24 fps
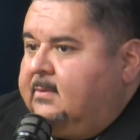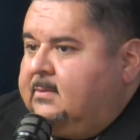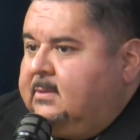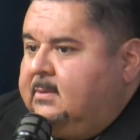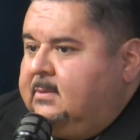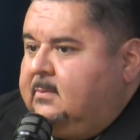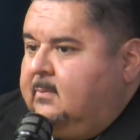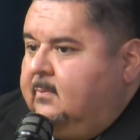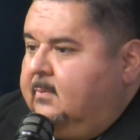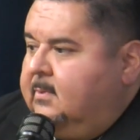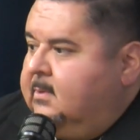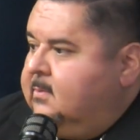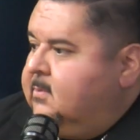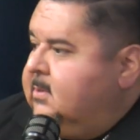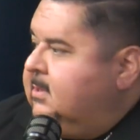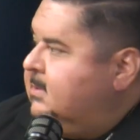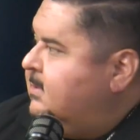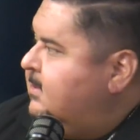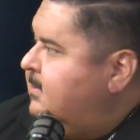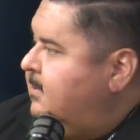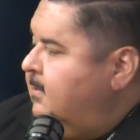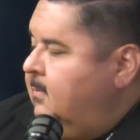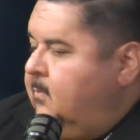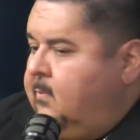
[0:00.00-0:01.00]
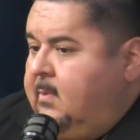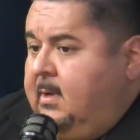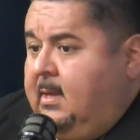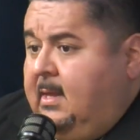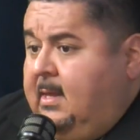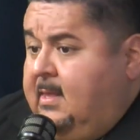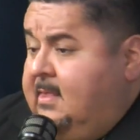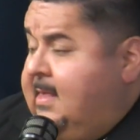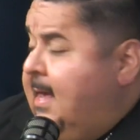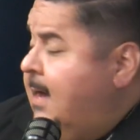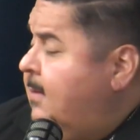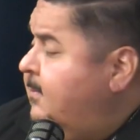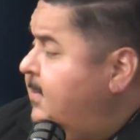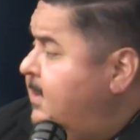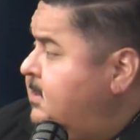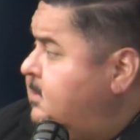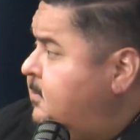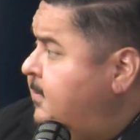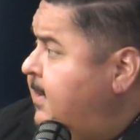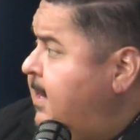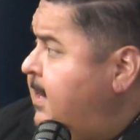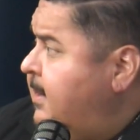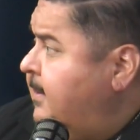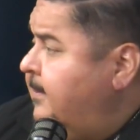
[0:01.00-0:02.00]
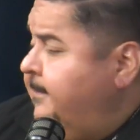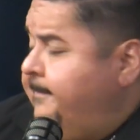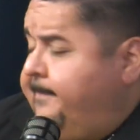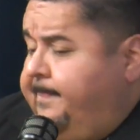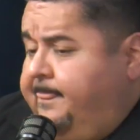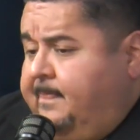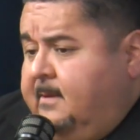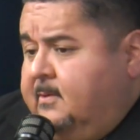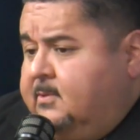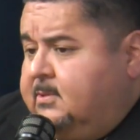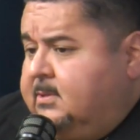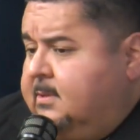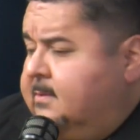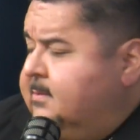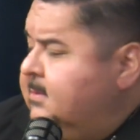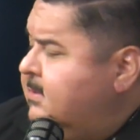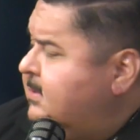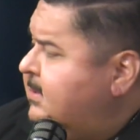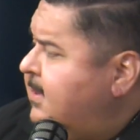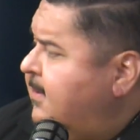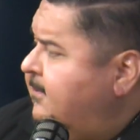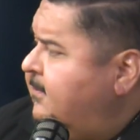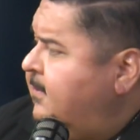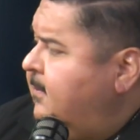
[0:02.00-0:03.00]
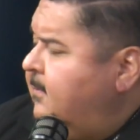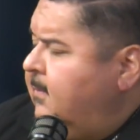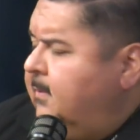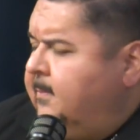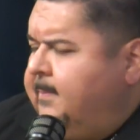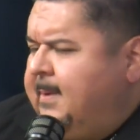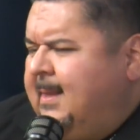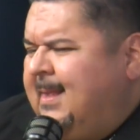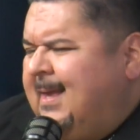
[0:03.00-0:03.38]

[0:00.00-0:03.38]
and we tweak. There's certain stuff that we'll be